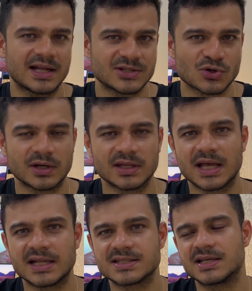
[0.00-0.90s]
hands-on in
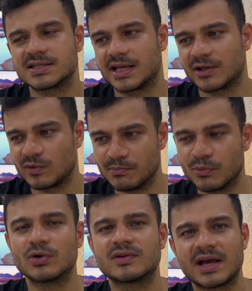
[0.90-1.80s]
that sense. Like we
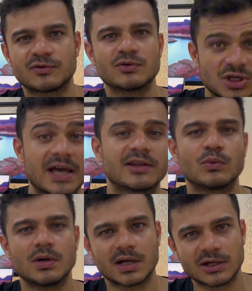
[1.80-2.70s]
both have to share
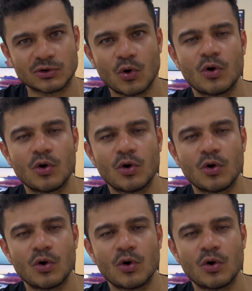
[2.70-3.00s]
the work at